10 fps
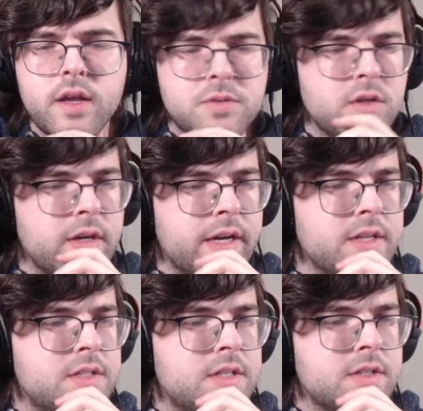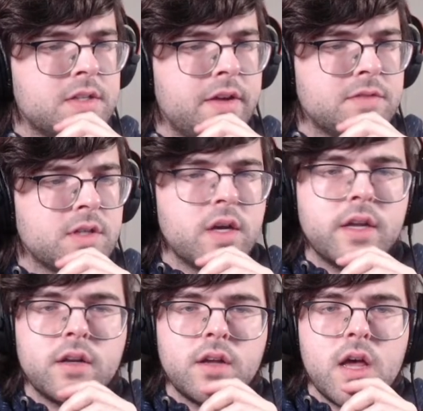I'm sorry, guys. He doesn't have taunt.
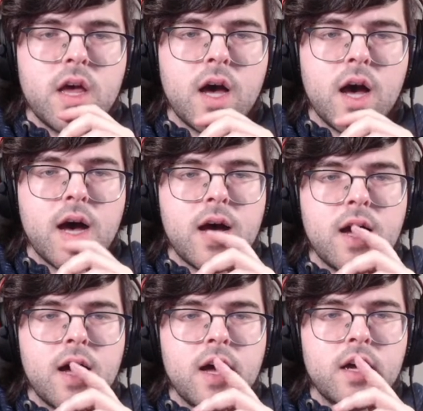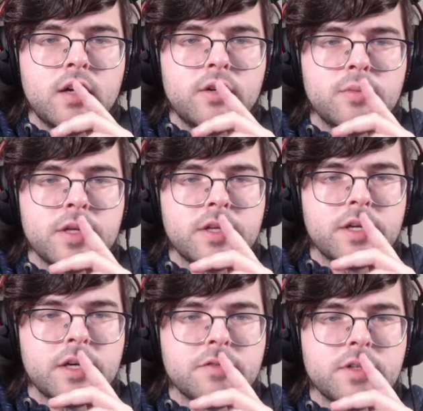Who am I
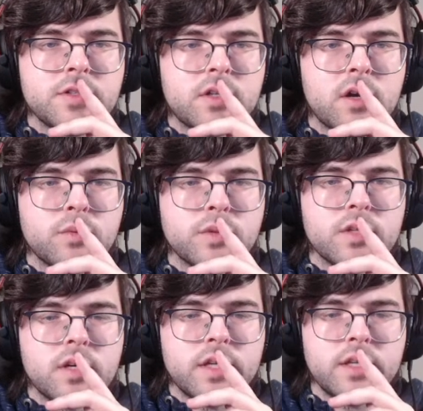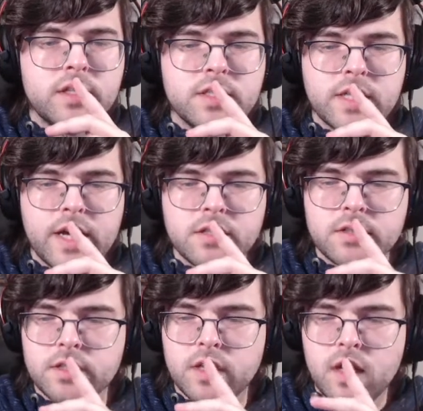thinking of? There's a card with taunt in
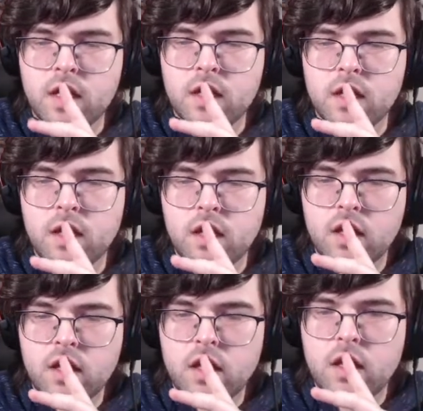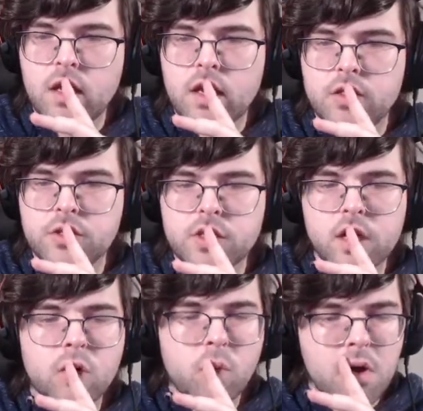Death. The
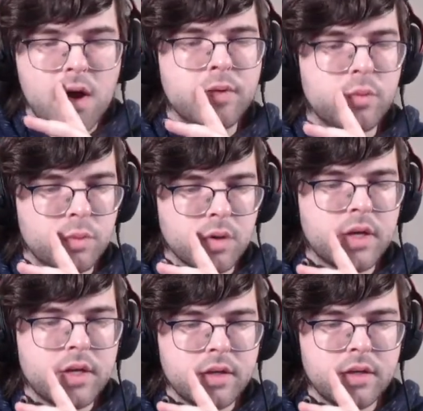Dark Hoan would work.